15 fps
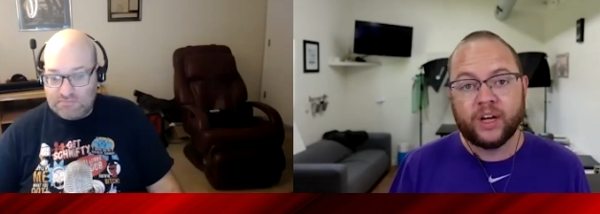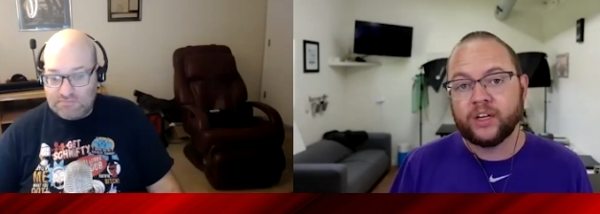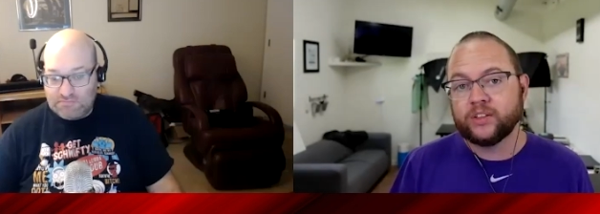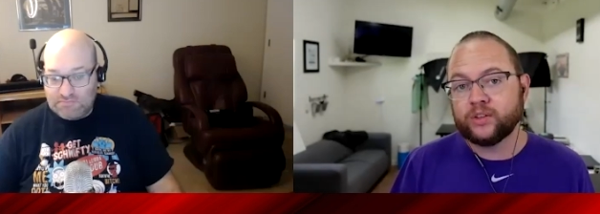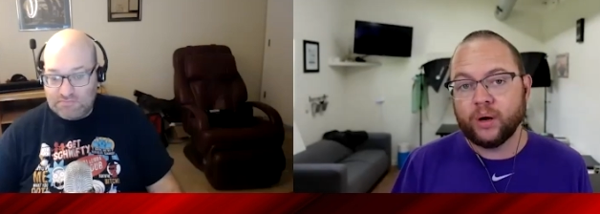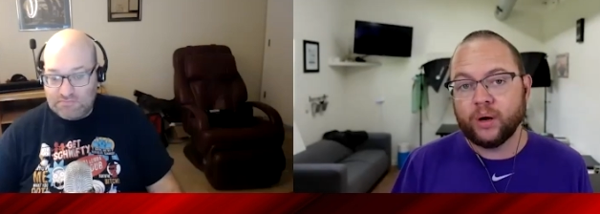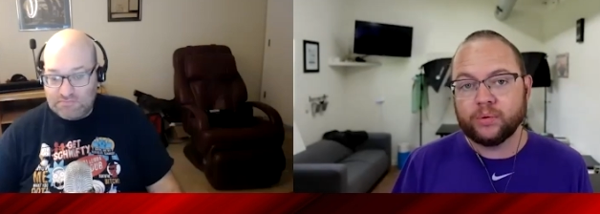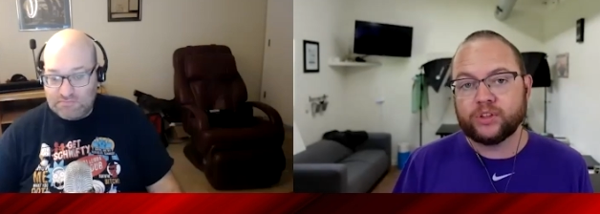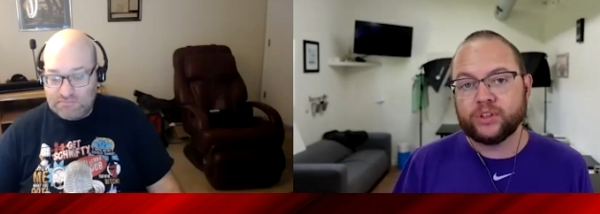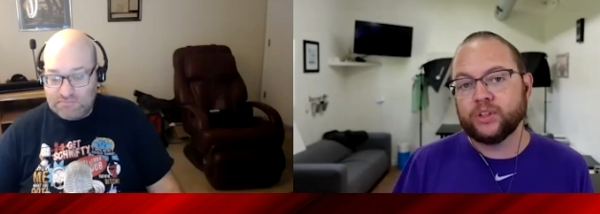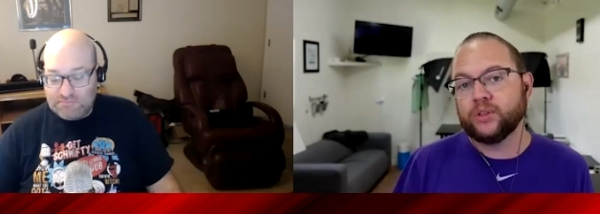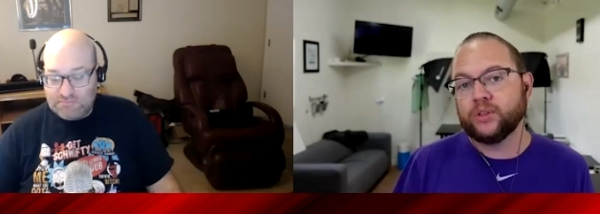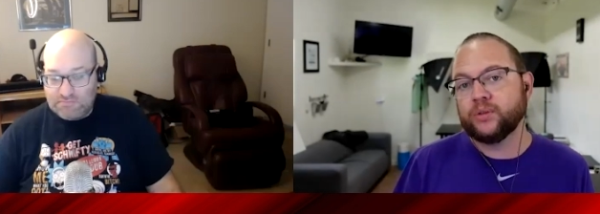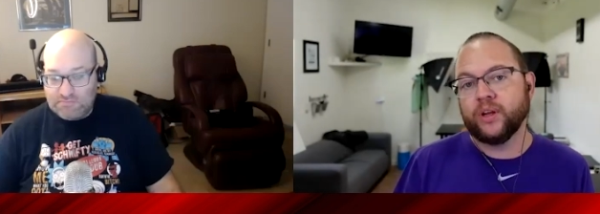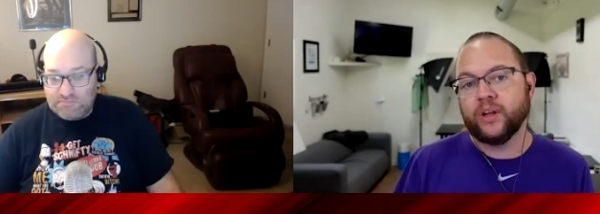
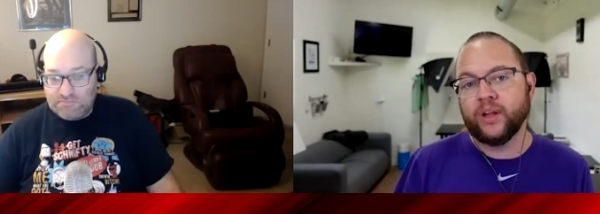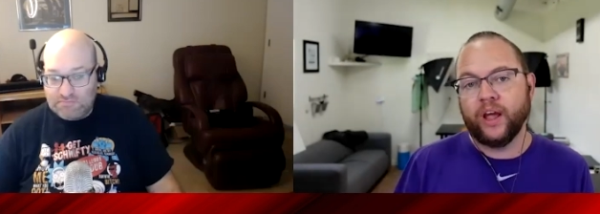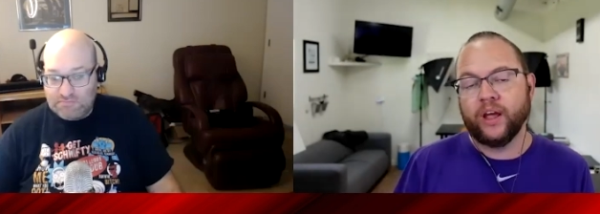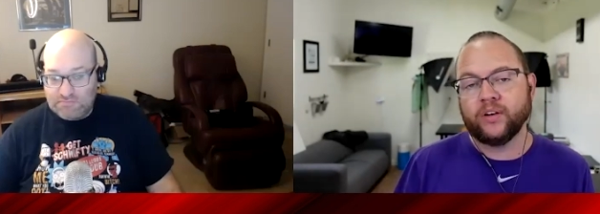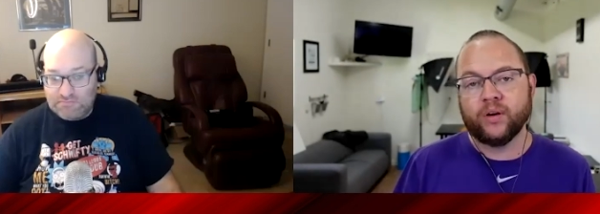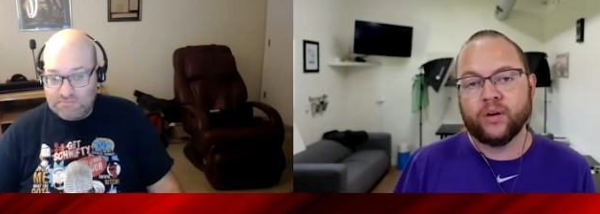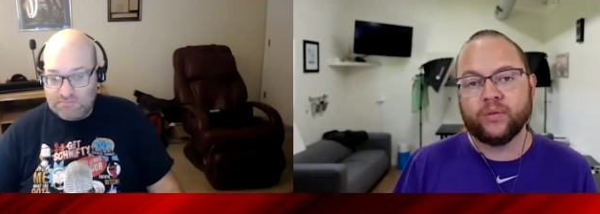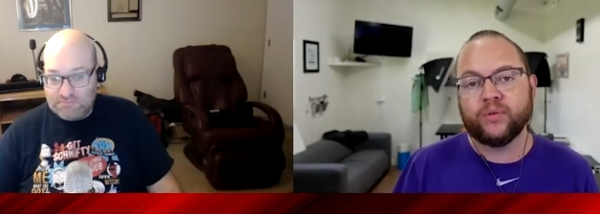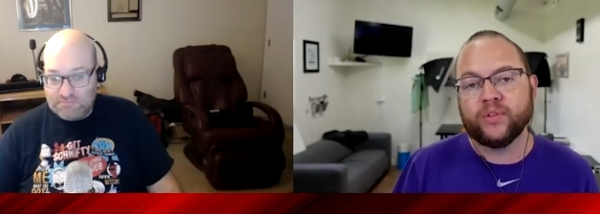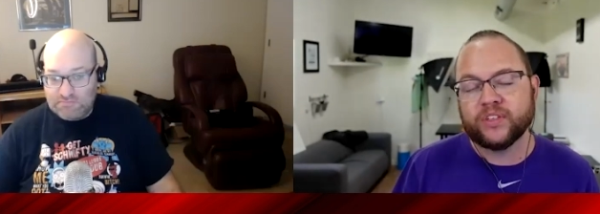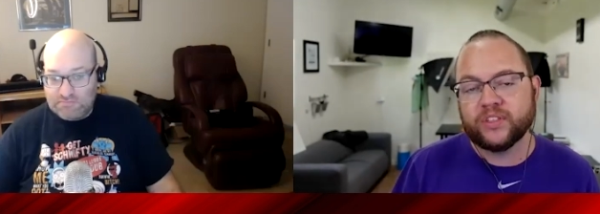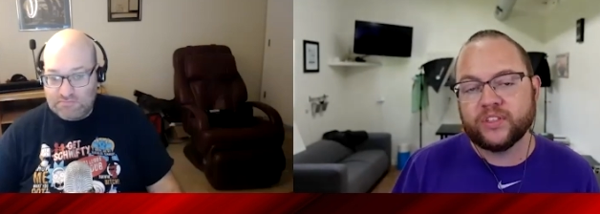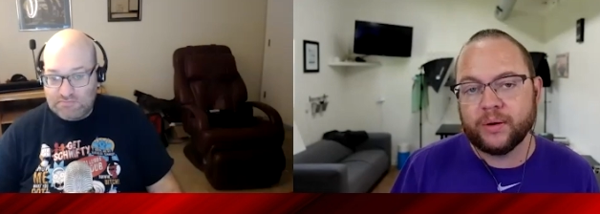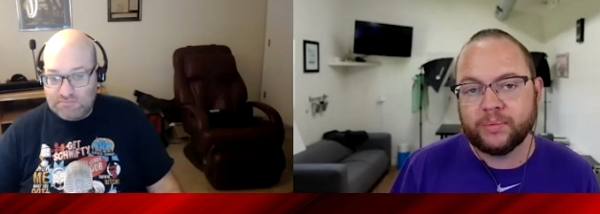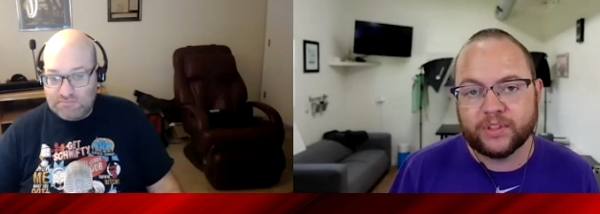Speaker 1: troubleshoot and go through the
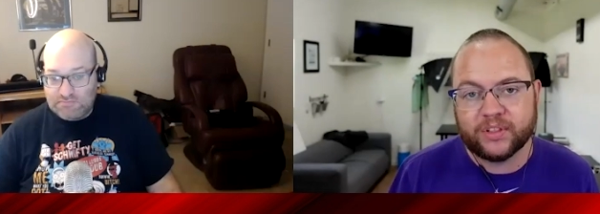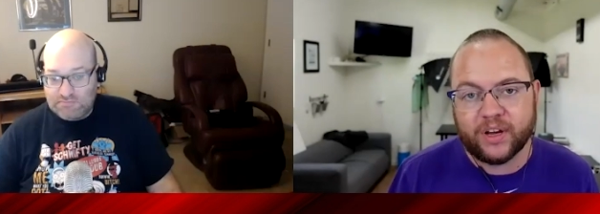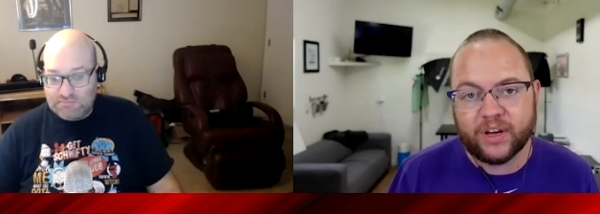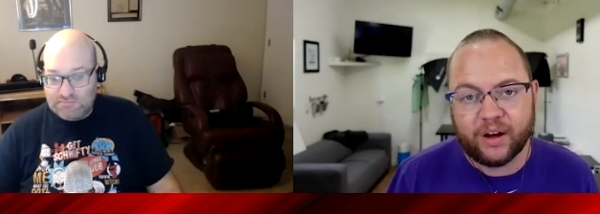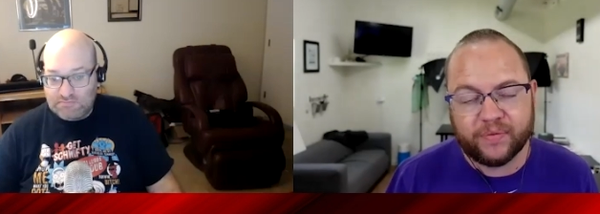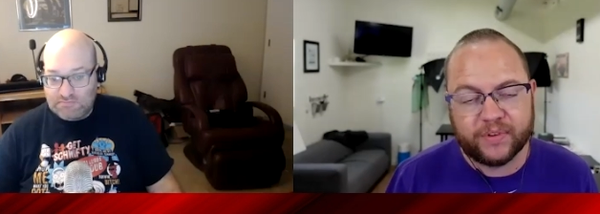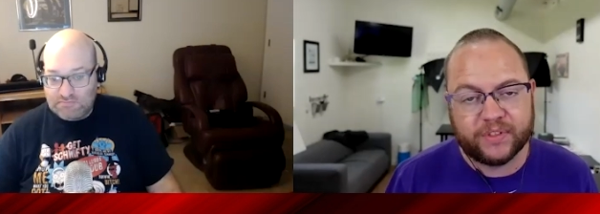steps yourself is a